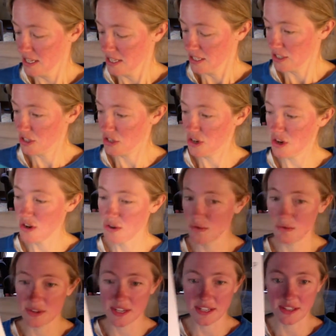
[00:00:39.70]

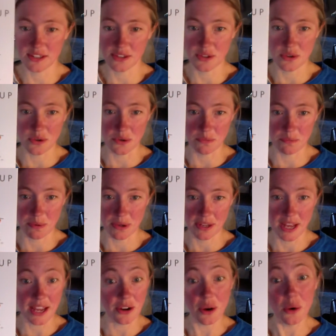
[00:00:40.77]
Stone Soup.
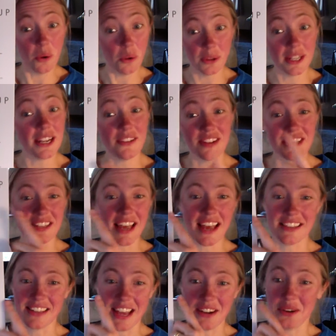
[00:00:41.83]
It even
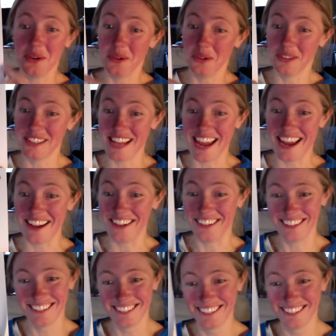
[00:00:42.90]
says an old tale.